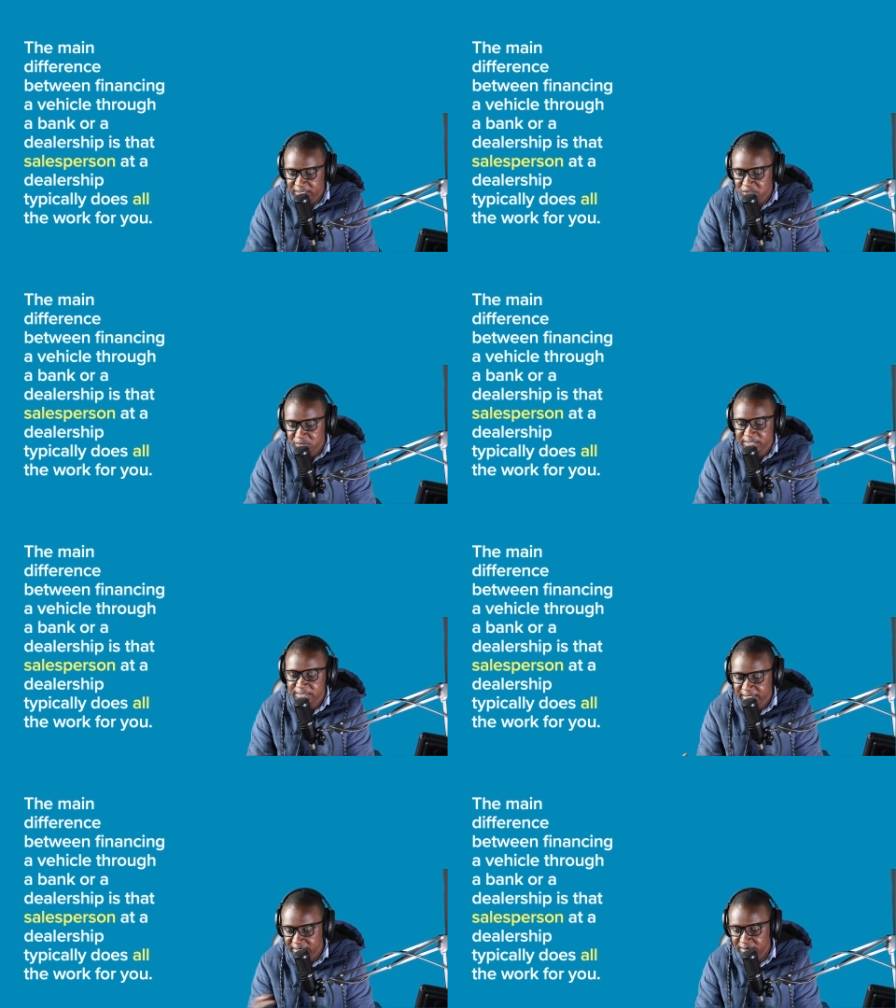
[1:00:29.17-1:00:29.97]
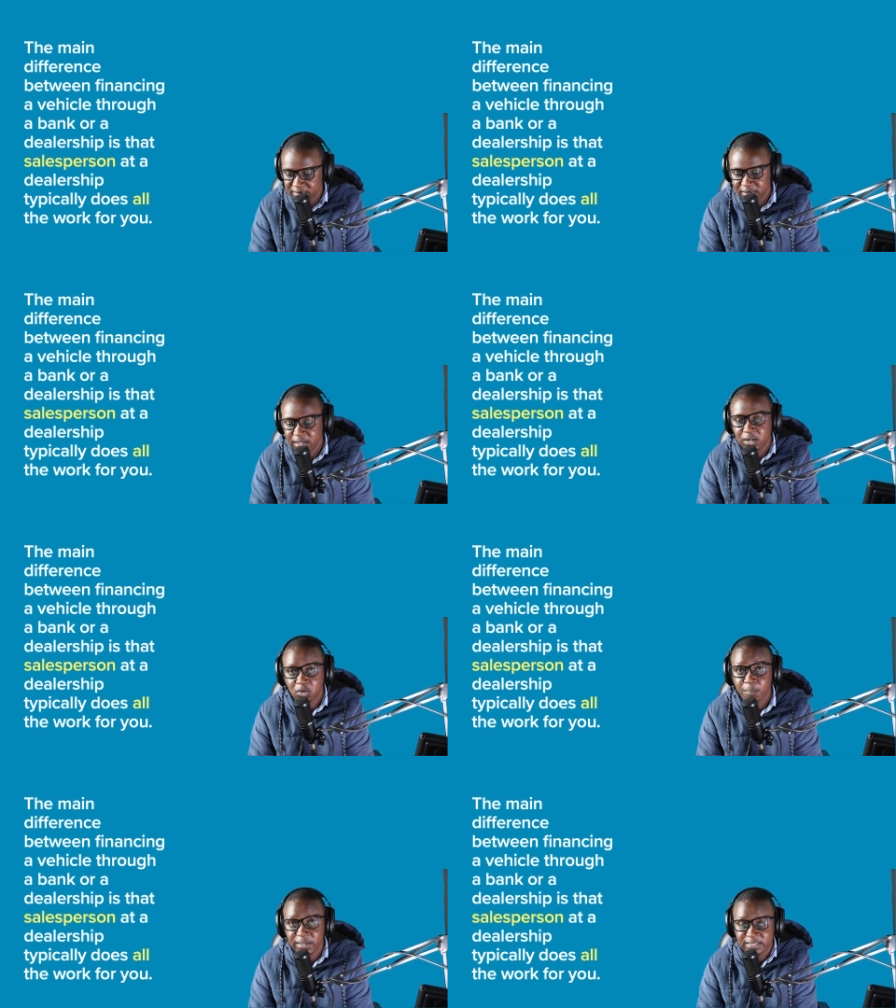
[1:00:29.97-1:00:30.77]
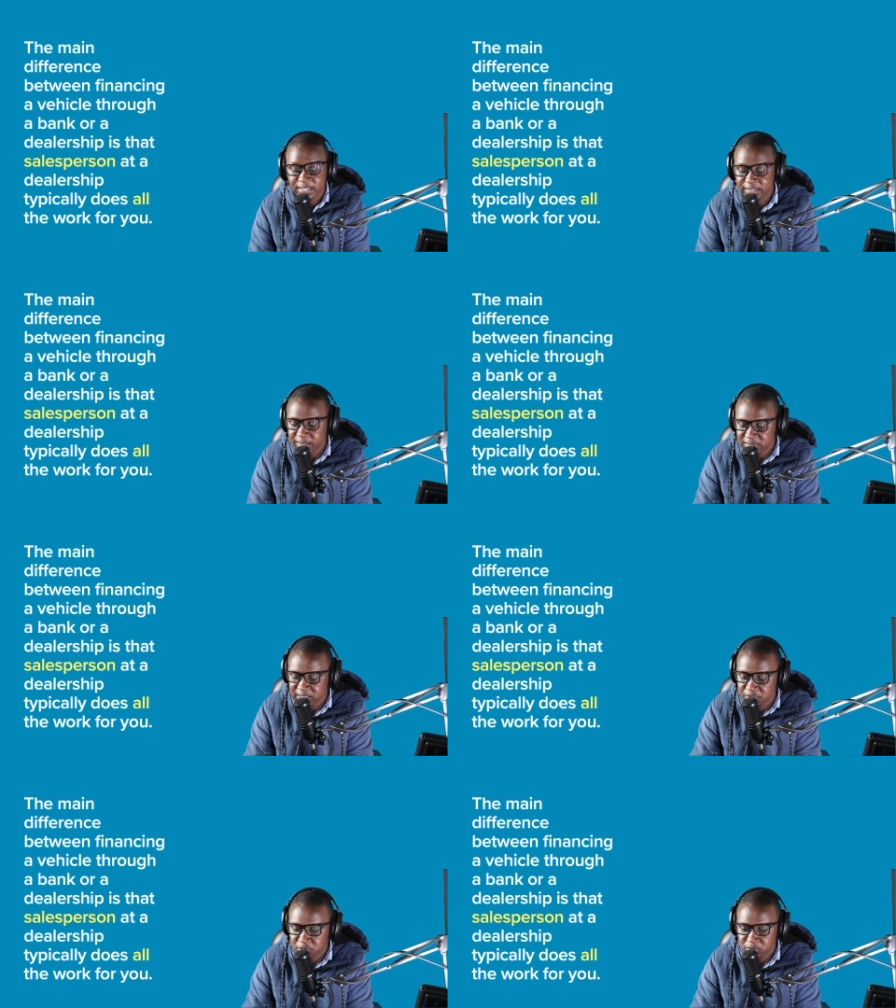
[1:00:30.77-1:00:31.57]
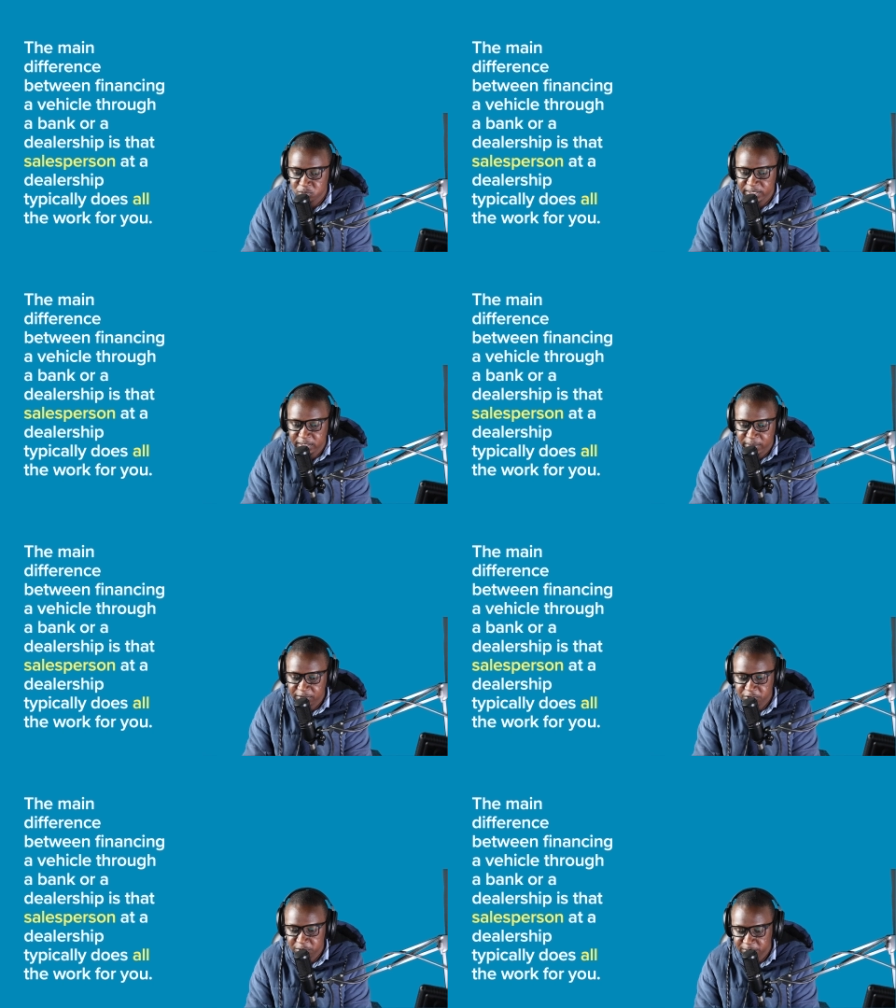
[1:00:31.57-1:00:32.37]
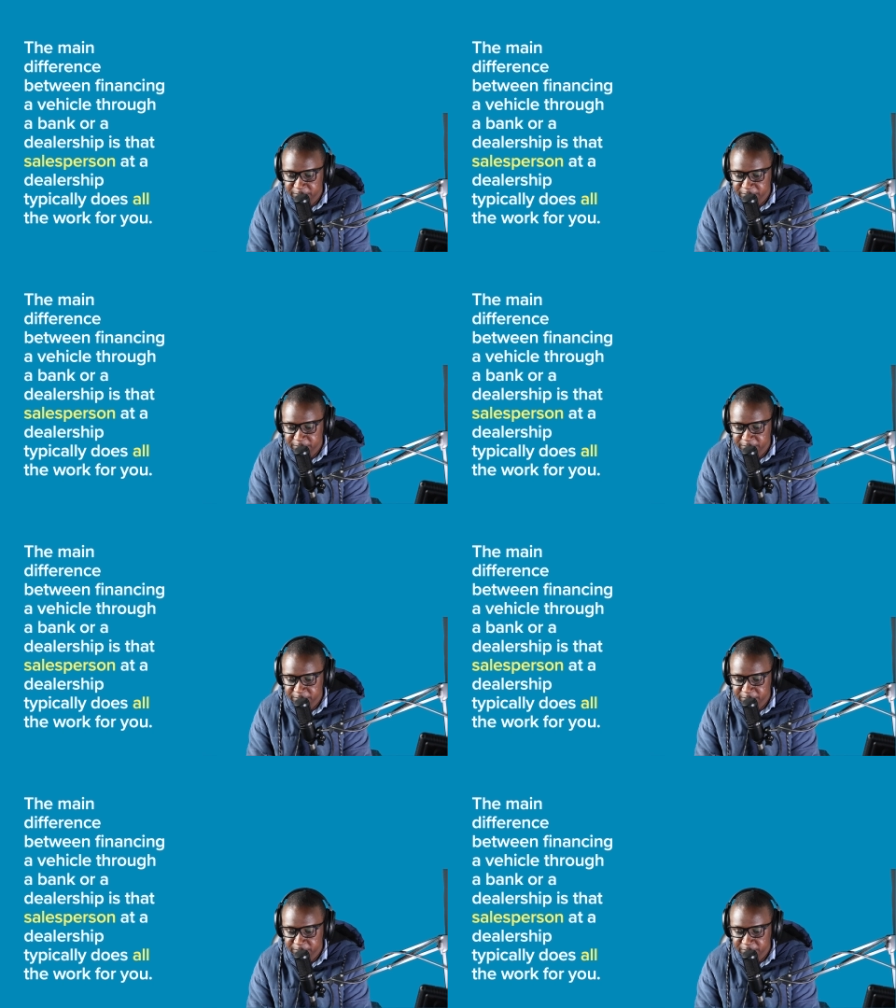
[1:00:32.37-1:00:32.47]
so that they can compensate themselves for doing the work for you.